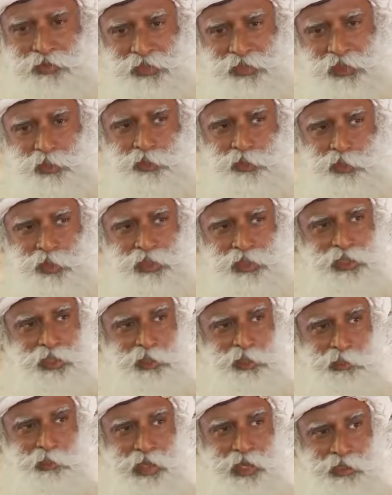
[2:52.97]
you just
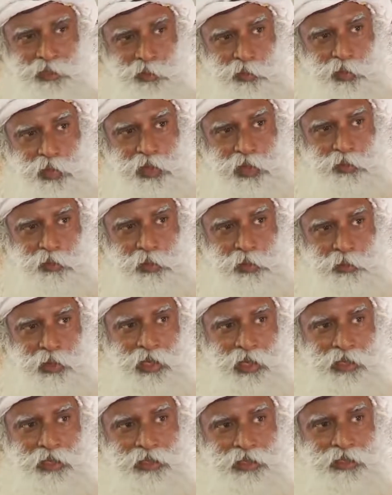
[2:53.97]
bring this back, the world will
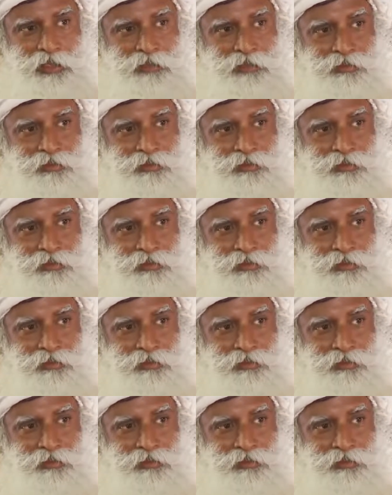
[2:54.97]
be healthy,